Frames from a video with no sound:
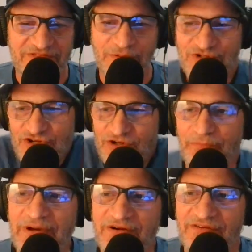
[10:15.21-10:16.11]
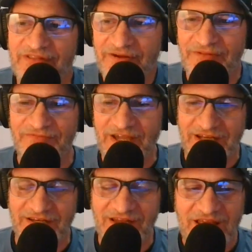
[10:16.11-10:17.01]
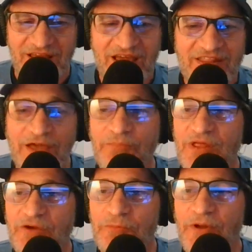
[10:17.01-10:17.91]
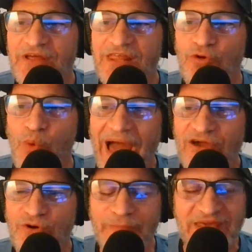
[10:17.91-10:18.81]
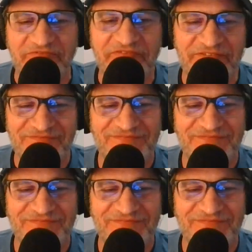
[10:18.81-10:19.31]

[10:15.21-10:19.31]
They were churning butter and they were probably like Wagyu beef.